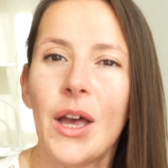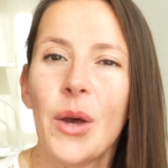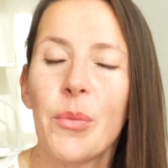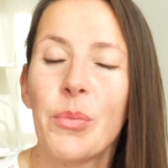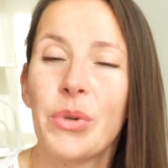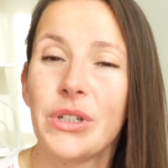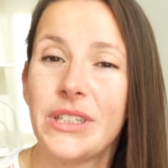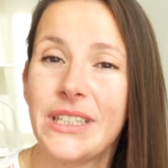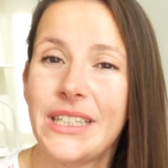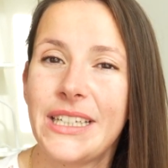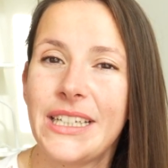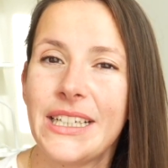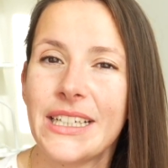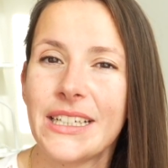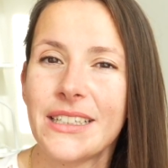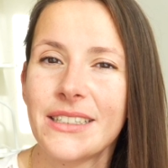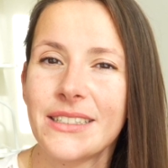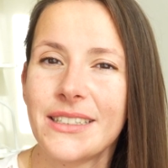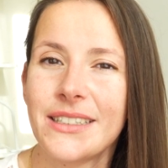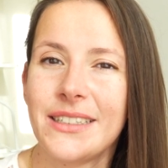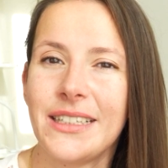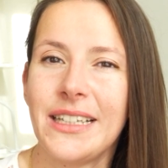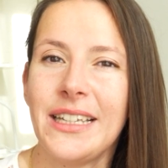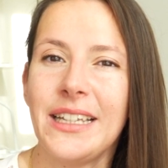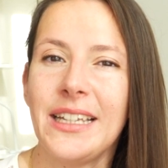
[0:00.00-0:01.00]
But here,
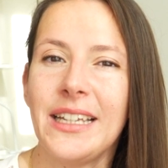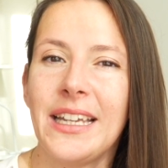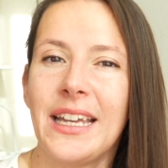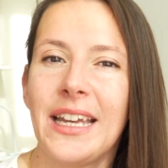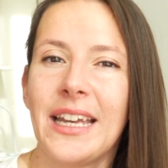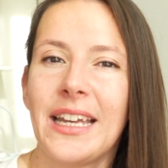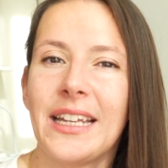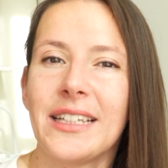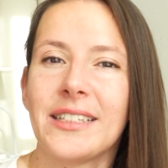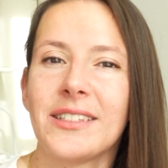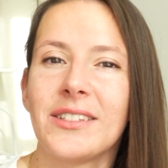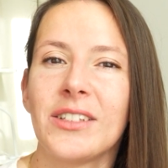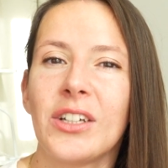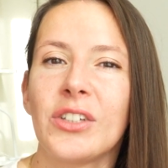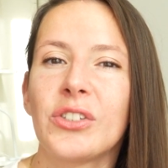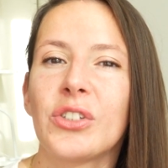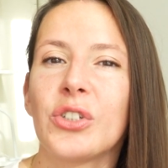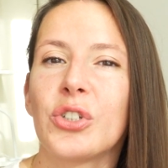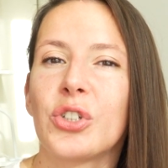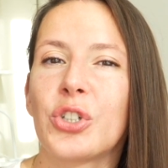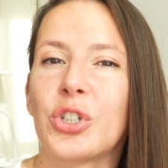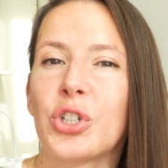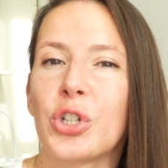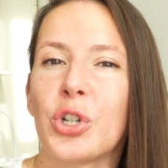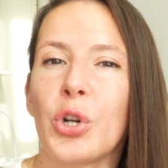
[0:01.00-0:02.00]
see, it's not
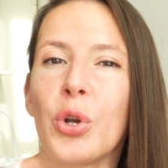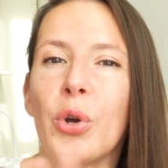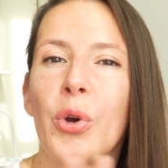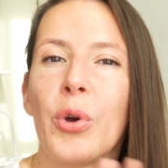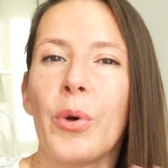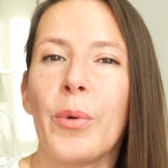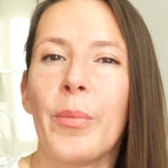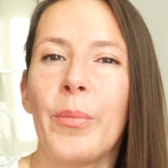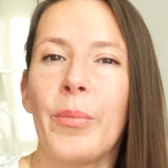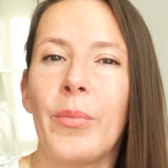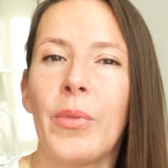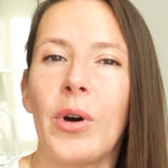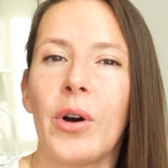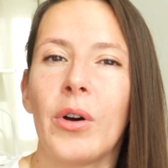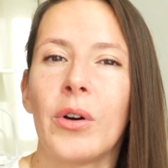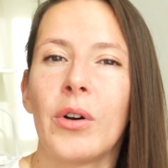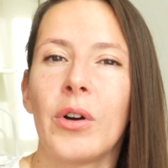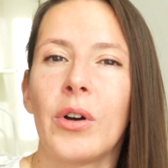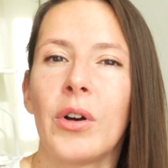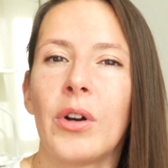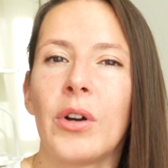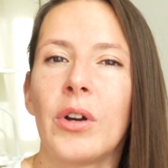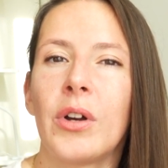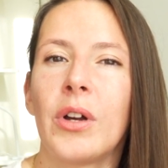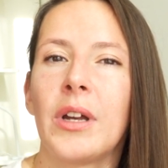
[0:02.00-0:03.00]
chum.
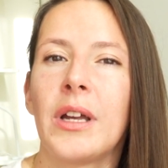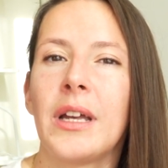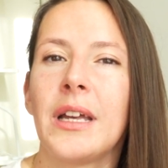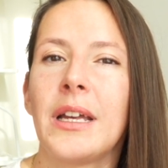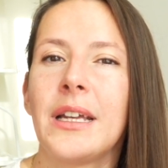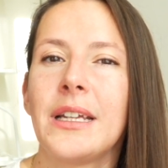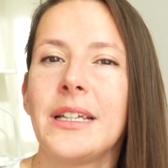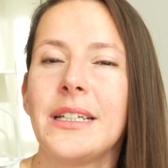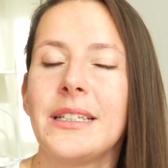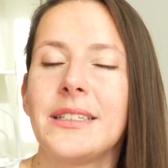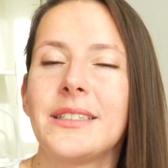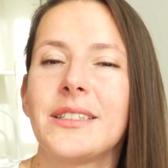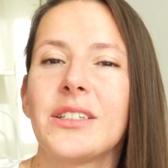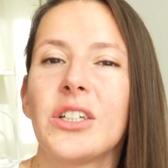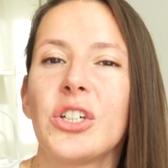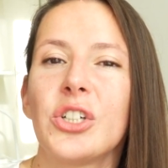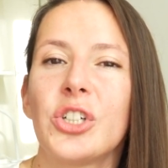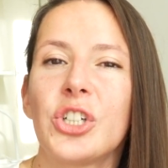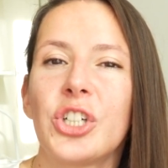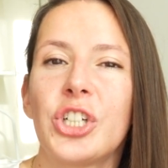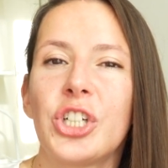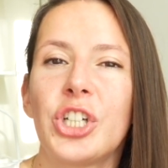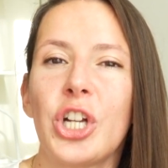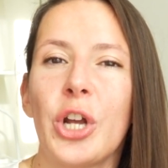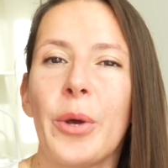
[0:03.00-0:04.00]
It's
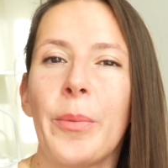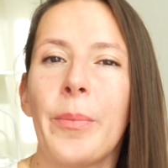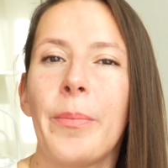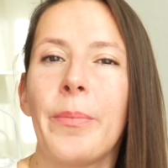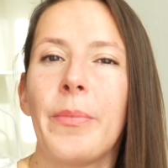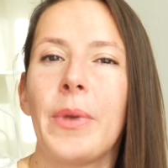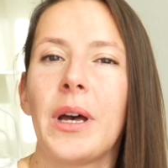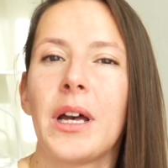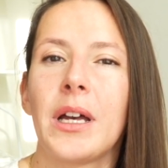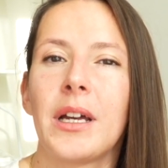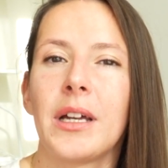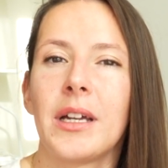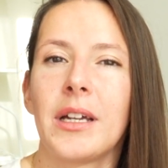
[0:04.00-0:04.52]
chum.